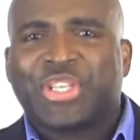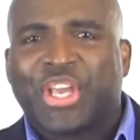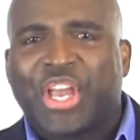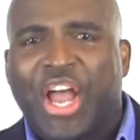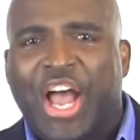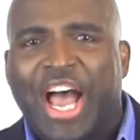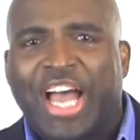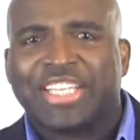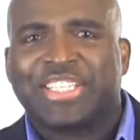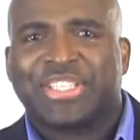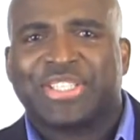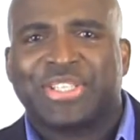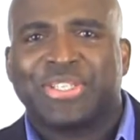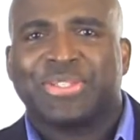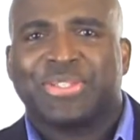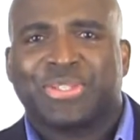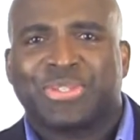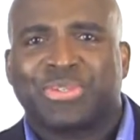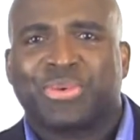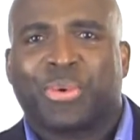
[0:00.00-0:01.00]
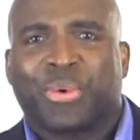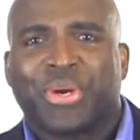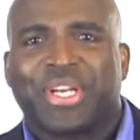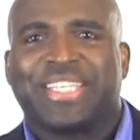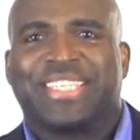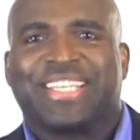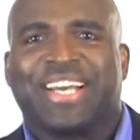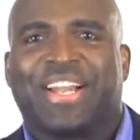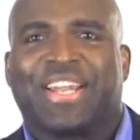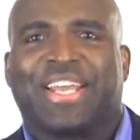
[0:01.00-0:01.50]
constant
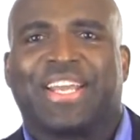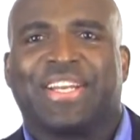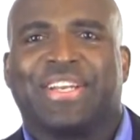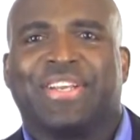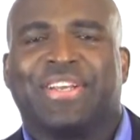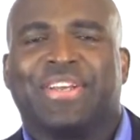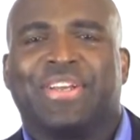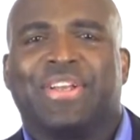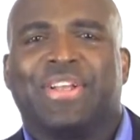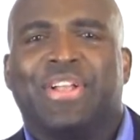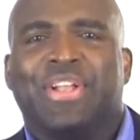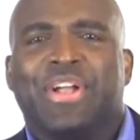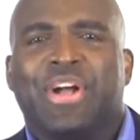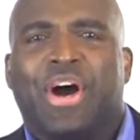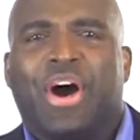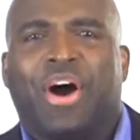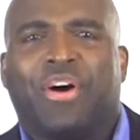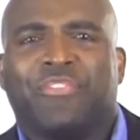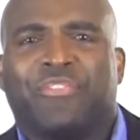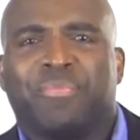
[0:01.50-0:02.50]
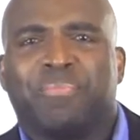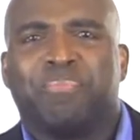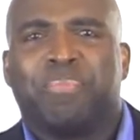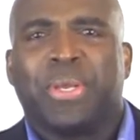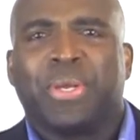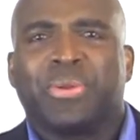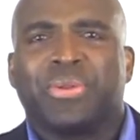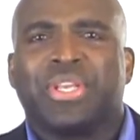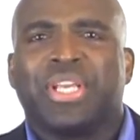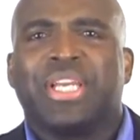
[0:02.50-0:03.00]
storytelling of
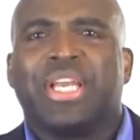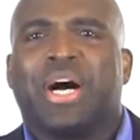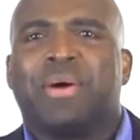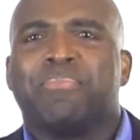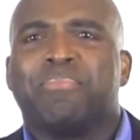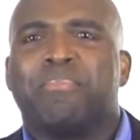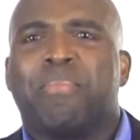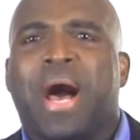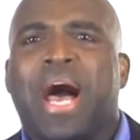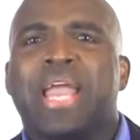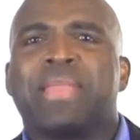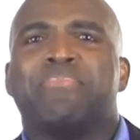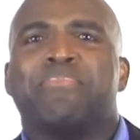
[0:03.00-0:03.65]
building up my